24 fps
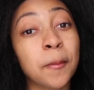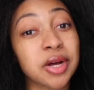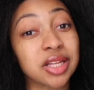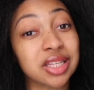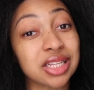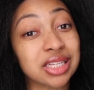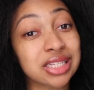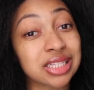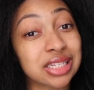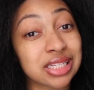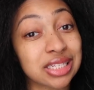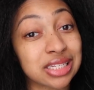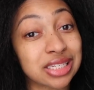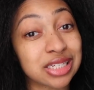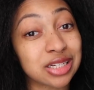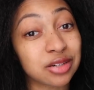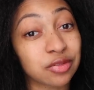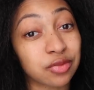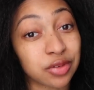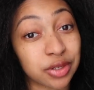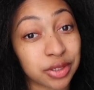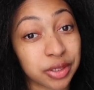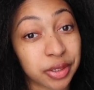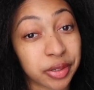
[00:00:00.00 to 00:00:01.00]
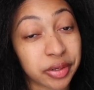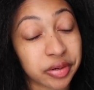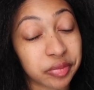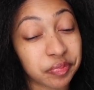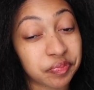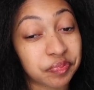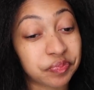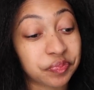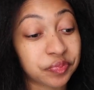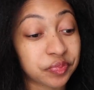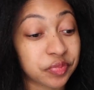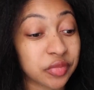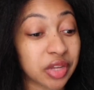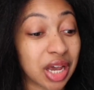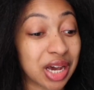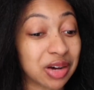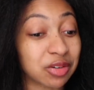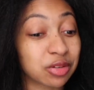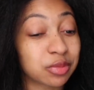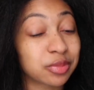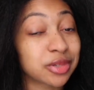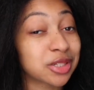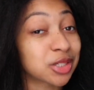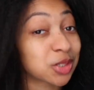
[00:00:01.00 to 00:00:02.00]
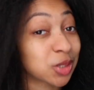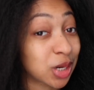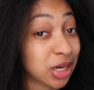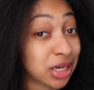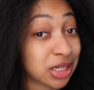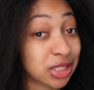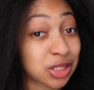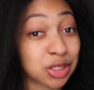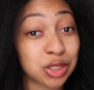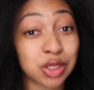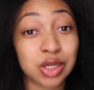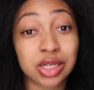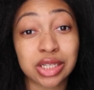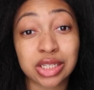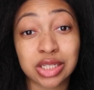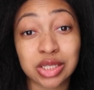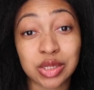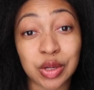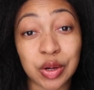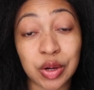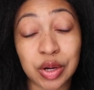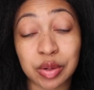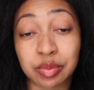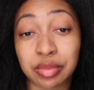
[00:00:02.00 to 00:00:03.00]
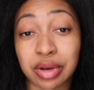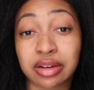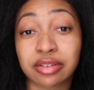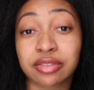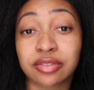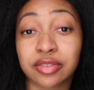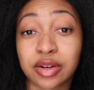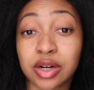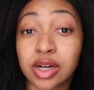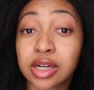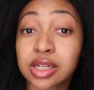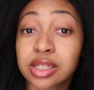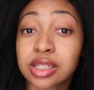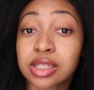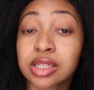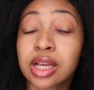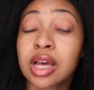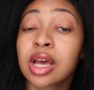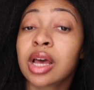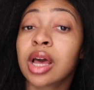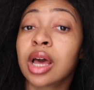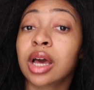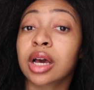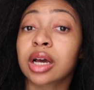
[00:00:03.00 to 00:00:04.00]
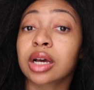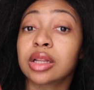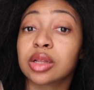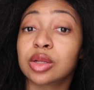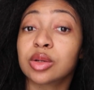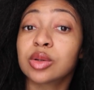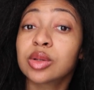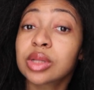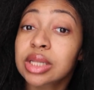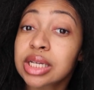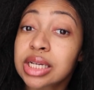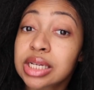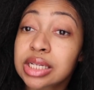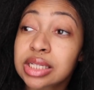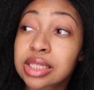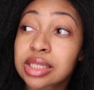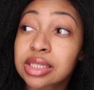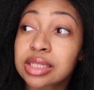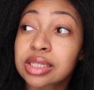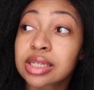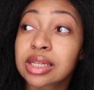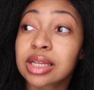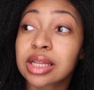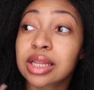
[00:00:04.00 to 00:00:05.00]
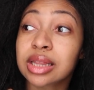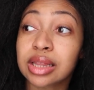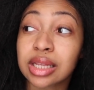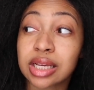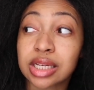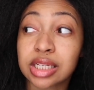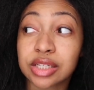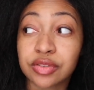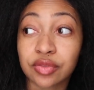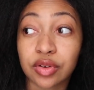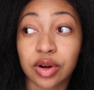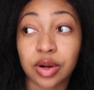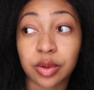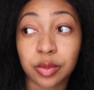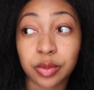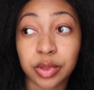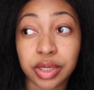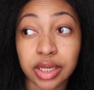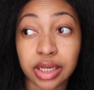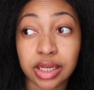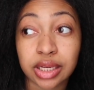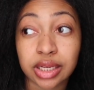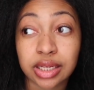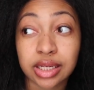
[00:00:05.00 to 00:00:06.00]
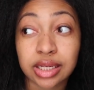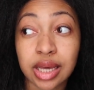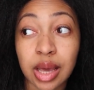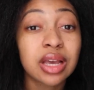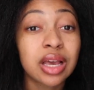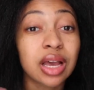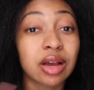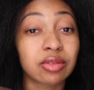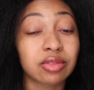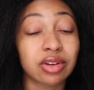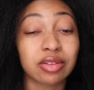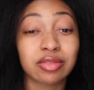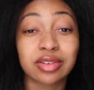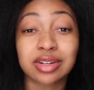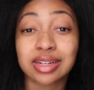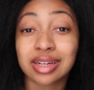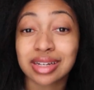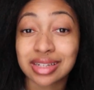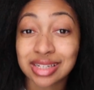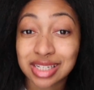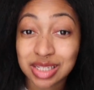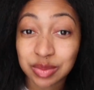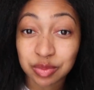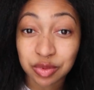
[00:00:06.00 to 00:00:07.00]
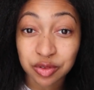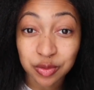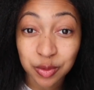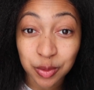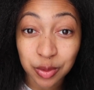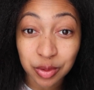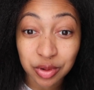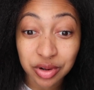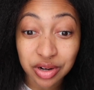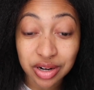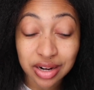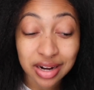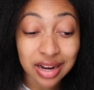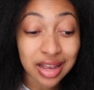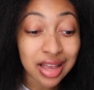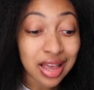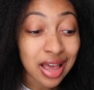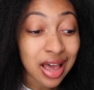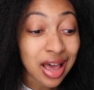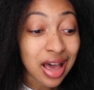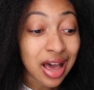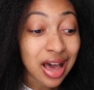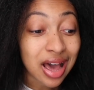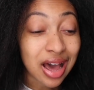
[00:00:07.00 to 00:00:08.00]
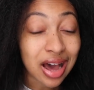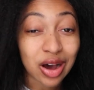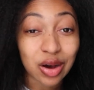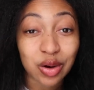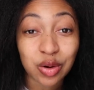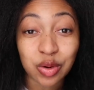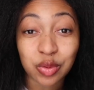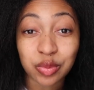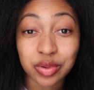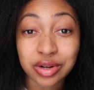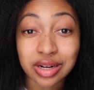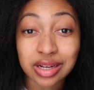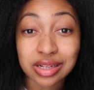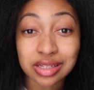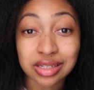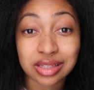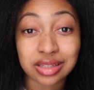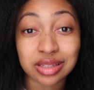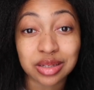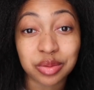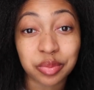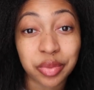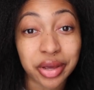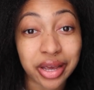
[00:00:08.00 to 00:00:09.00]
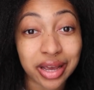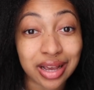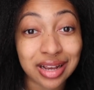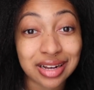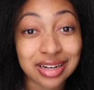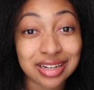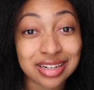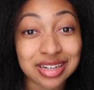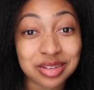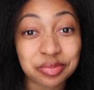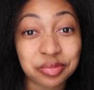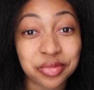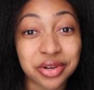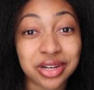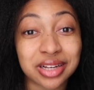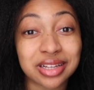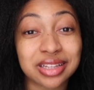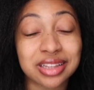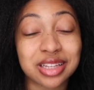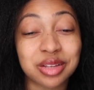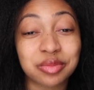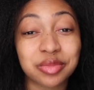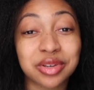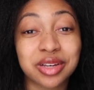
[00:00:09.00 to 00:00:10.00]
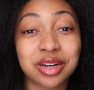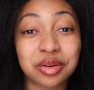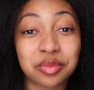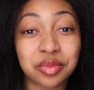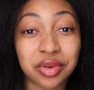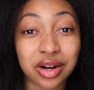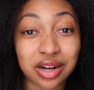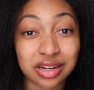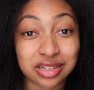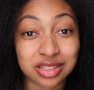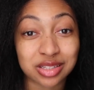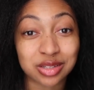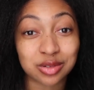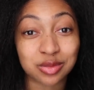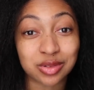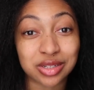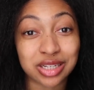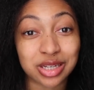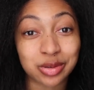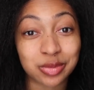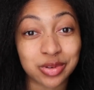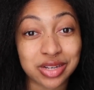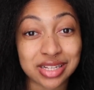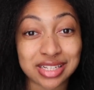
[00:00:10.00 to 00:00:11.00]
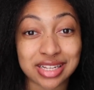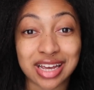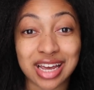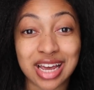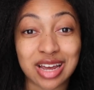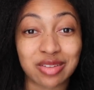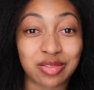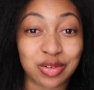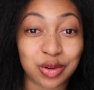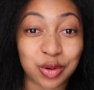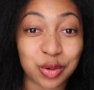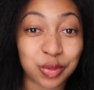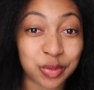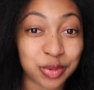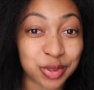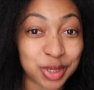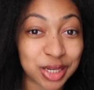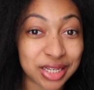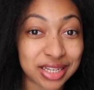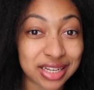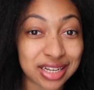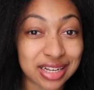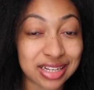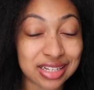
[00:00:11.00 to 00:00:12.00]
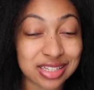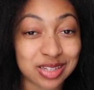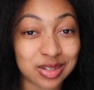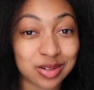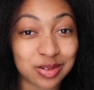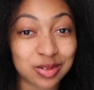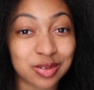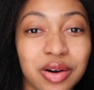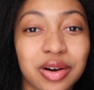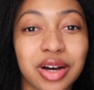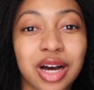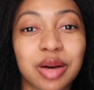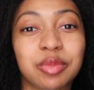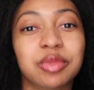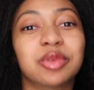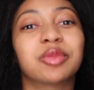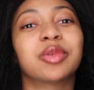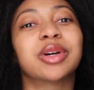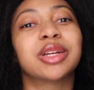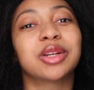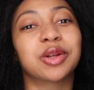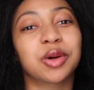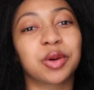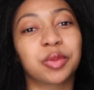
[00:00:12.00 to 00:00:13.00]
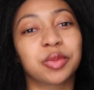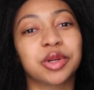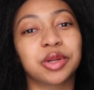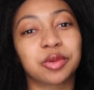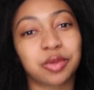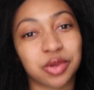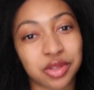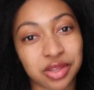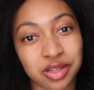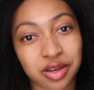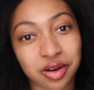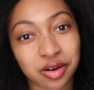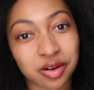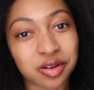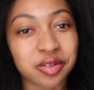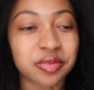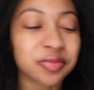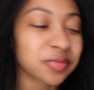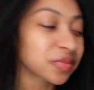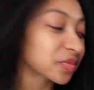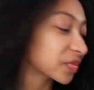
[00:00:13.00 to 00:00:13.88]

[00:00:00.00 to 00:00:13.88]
but this is different, y'all. I will be trying to install my first glueless lace front wig. Never done this before. I hope it doesn't look bad, but let me unbox the wig because I haven't opened it yet, so I've been waiting to open it with y'all.